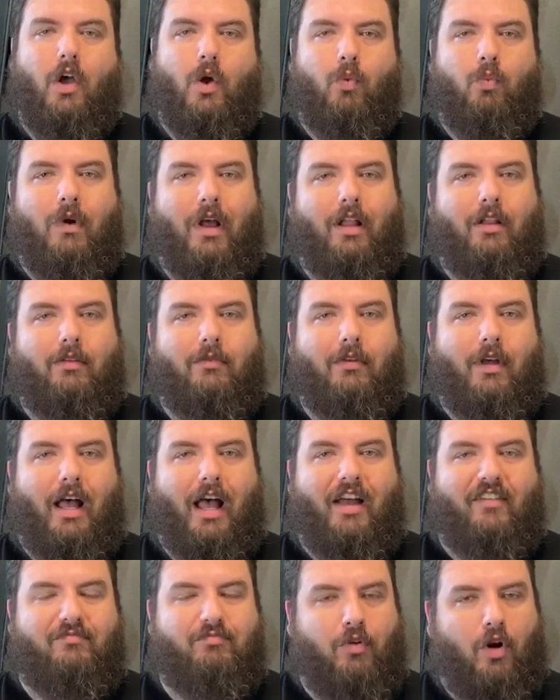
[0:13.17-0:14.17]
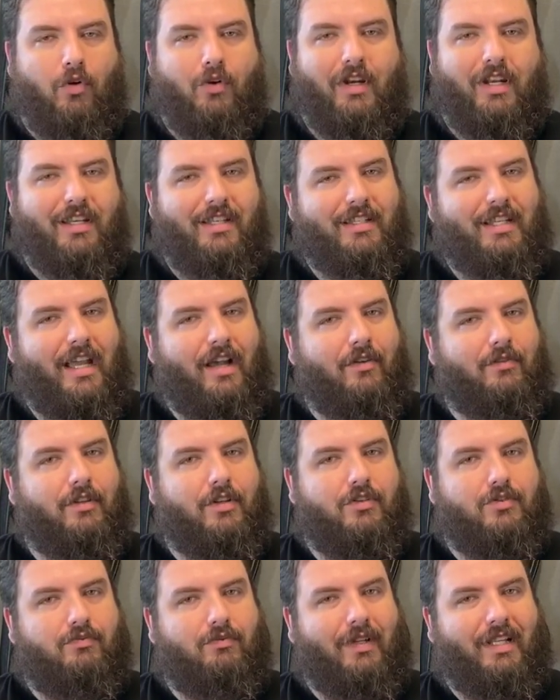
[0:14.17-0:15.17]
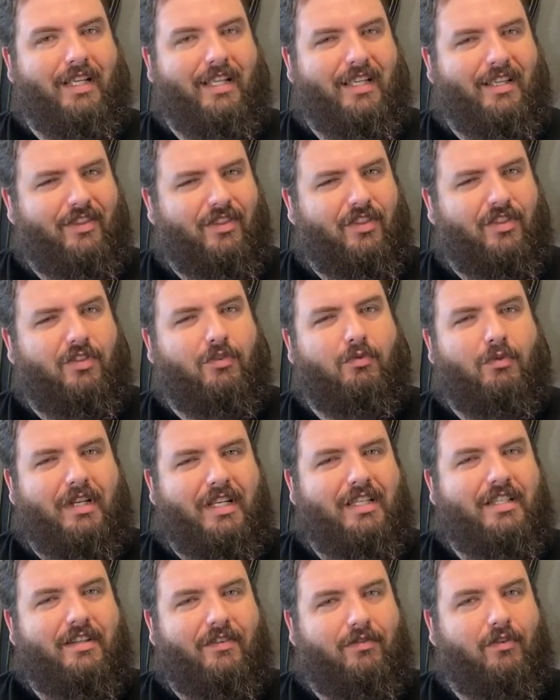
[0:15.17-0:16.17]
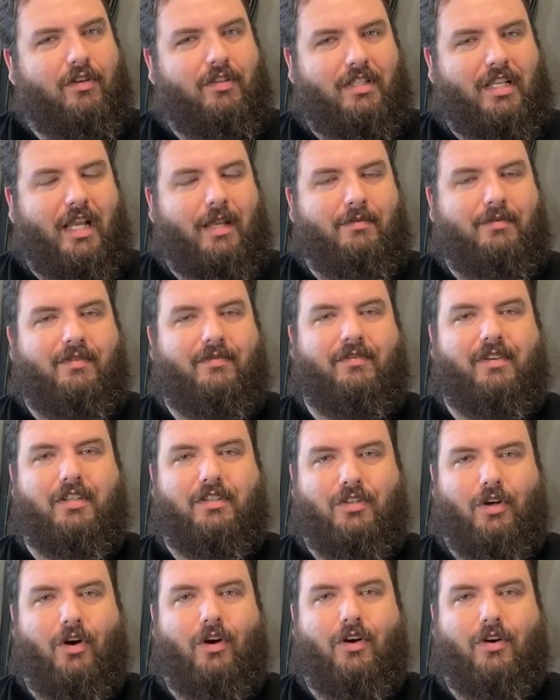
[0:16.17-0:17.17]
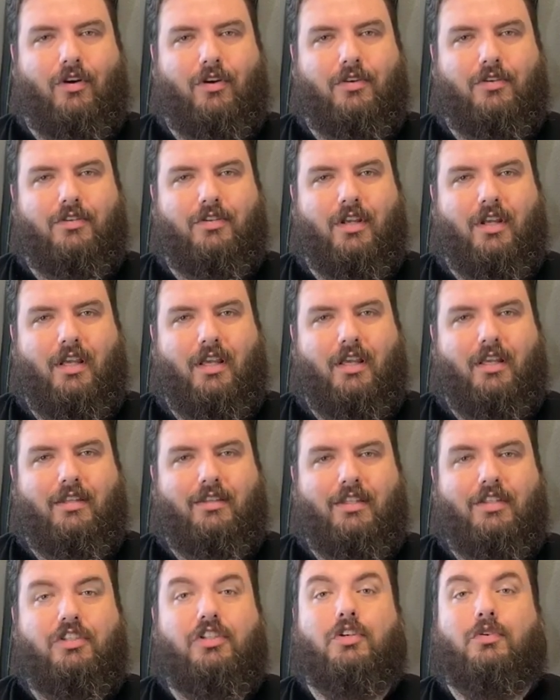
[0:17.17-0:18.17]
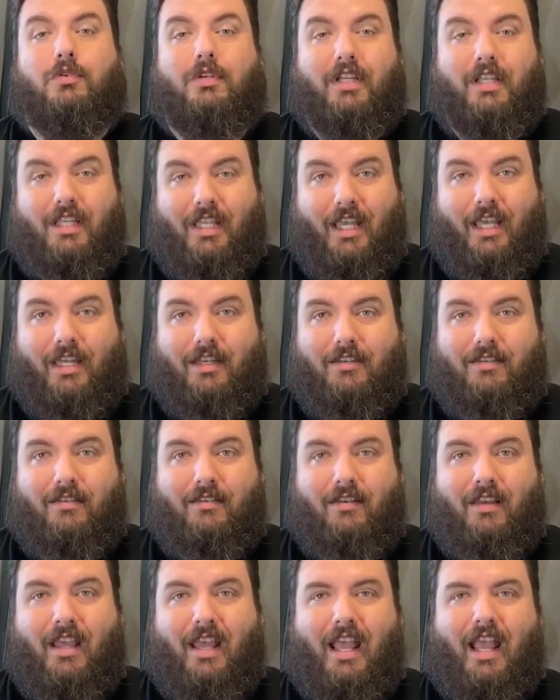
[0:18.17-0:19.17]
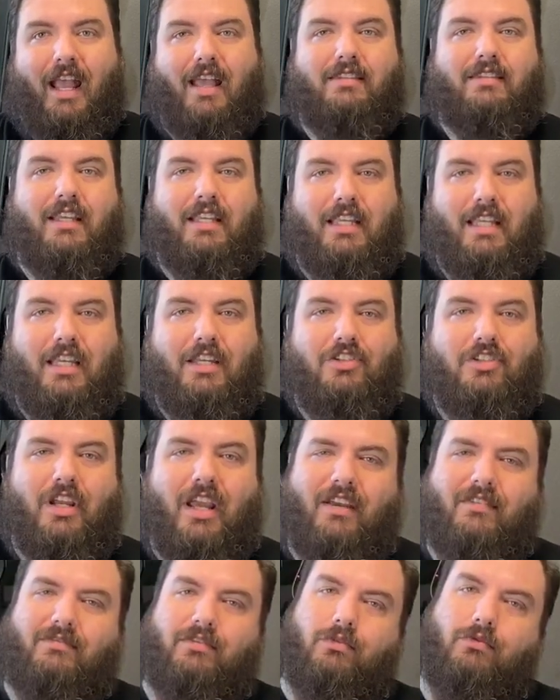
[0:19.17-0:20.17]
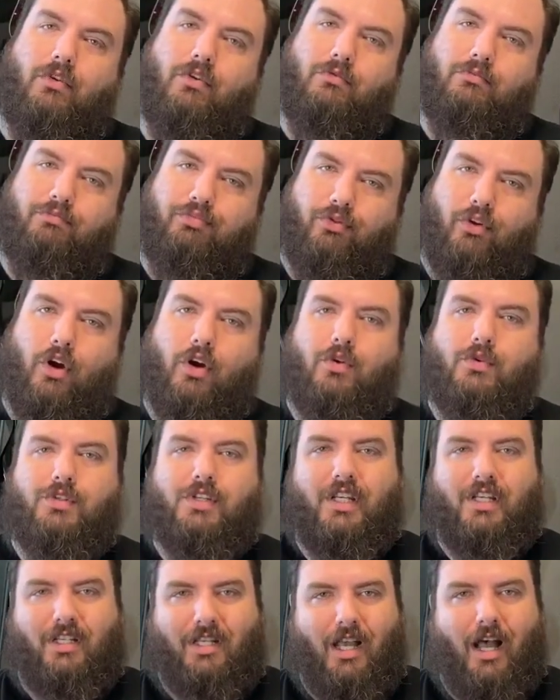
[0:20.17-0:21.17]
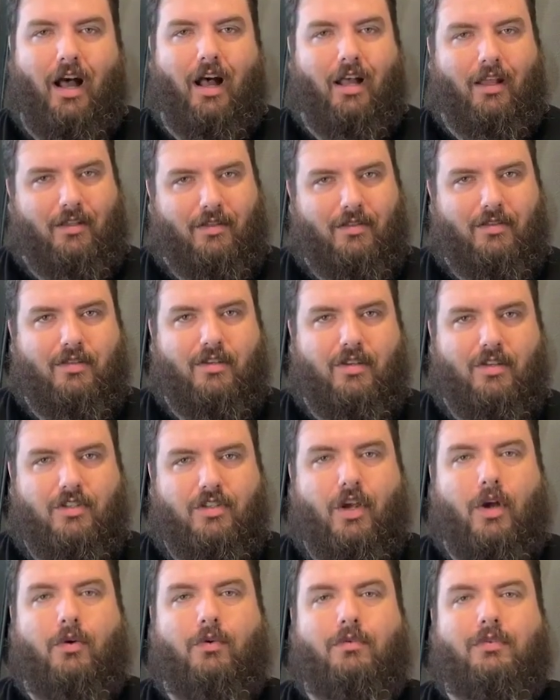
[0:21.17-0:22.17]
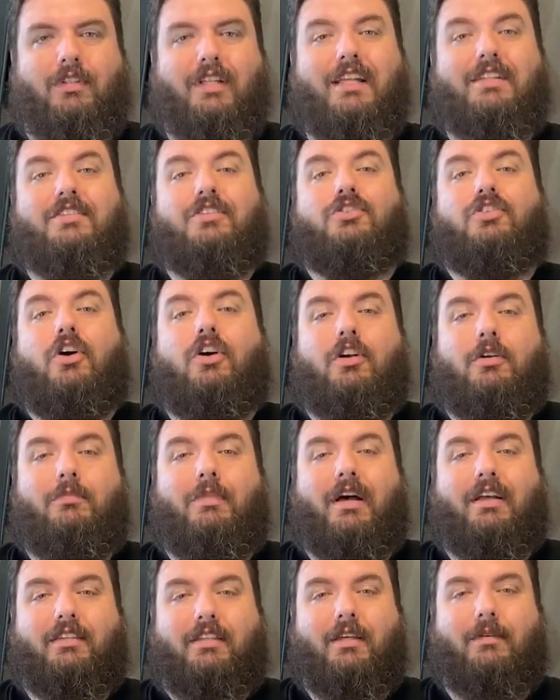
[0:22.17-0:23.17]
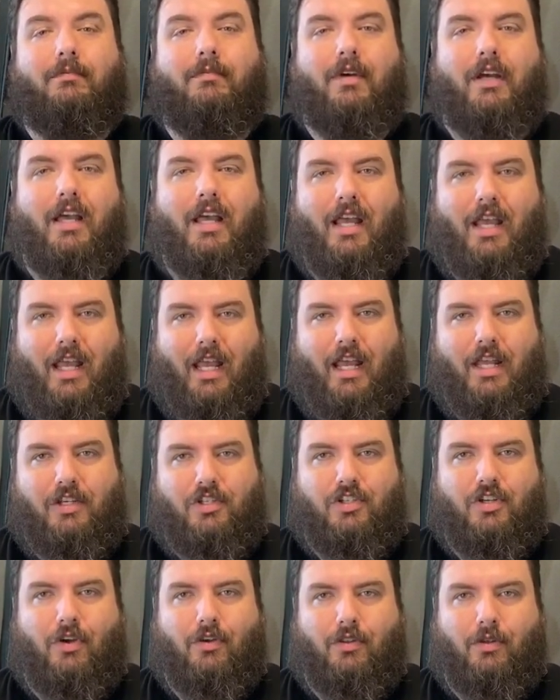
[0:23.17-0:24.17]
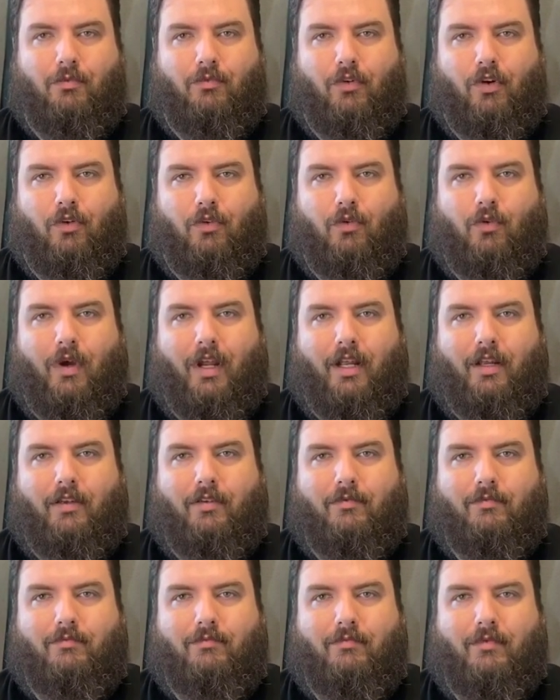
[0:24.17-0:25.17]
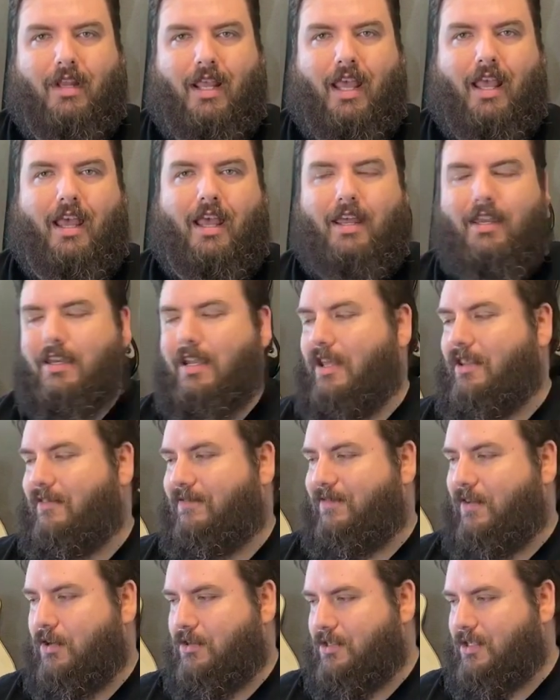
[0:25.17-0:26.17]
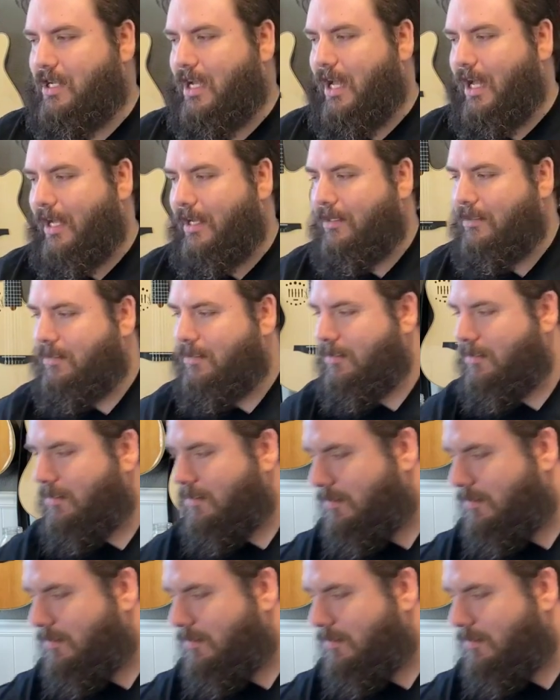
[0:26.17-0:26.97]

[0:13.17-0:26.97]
Well, I've broken it down. There's really three different types of guitars that you can get, and they each have their own pros and cons. So let's talk about them and show them real quick. Now, the first kind